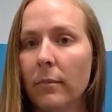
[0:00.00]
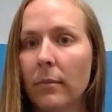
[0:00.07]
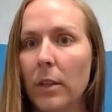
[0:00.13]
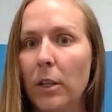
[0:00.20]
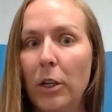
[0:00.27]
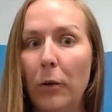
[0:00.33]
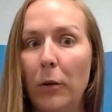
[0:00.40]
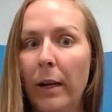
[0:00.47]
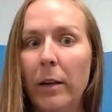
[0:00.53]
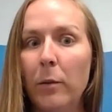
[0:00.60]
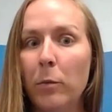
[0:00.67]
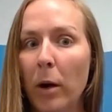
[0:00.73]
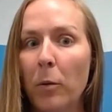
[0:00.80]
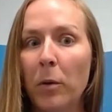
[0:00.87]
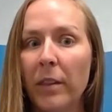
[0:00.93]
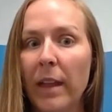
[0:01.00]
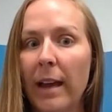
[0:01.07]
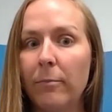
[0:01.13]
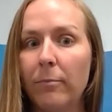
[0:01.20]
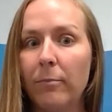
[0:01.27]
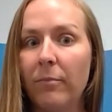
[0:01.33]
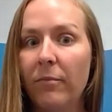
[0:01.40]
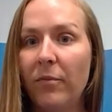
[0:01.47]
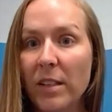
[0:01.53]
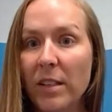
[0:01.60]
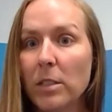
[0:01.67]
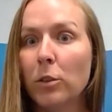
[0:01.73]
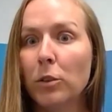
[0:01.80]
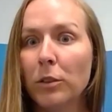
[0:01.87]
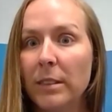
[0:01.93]
anywhere where that
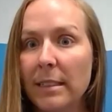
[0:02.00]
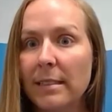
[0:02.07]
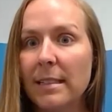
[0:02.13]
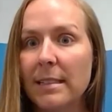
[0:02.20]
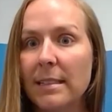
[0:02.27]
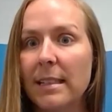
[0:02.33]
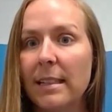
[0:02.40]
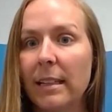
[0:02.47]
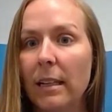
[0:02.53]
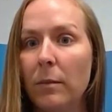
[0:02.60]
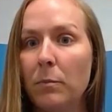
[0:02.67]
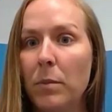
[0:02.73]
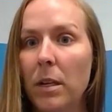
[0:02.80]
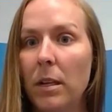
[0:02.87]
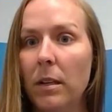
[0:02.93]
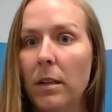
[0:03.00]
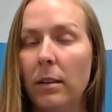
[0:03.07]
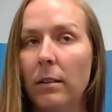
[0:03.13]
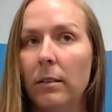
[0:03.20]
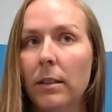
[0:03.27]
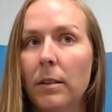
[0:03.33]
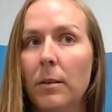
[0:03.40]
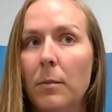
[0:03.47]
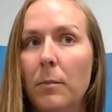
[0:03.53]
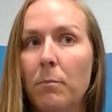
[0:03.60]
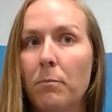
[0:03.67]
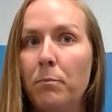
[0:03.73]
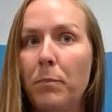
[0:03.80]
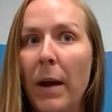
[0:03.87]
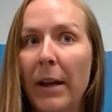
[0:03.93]
physical distancing can be
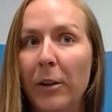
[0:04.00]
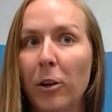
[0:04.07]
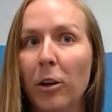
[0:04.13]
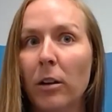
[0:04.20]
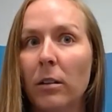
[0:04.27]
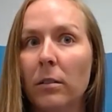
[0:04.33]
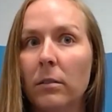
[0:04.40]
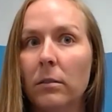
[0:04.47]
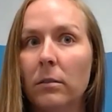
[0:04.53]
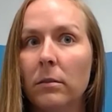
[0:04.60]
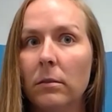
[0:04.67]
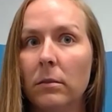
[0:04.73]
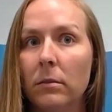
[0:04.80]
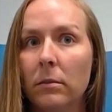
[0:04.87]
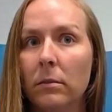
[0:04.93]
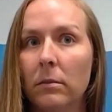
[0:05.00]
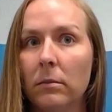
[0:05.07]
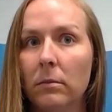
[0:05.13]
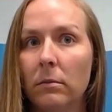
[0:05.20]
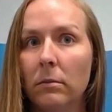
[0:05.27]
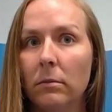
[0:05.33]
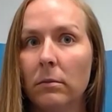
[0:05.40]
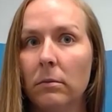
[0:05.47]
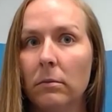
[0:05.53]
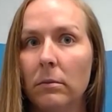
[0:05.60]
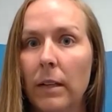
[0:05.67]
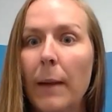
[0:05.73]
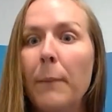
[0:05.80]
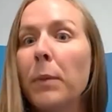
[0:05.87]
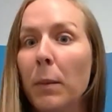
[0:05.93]
better
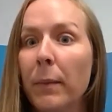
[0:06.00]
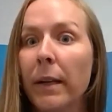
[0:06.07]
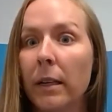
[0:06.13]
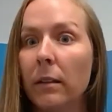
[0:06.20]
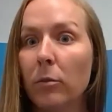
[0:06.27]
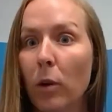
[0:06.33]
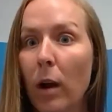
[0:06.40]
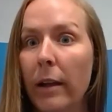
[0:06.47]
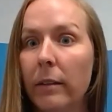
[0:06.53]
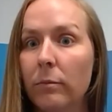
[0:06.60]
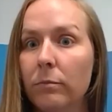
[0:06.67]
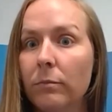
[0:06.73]
implemented, right?